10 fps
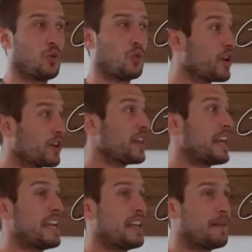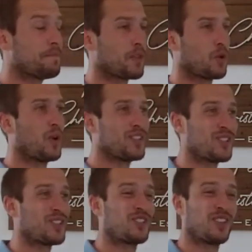
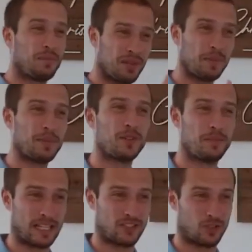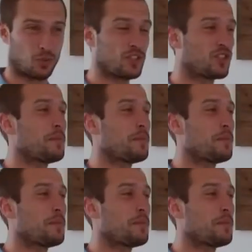what's the subliminal message? What's the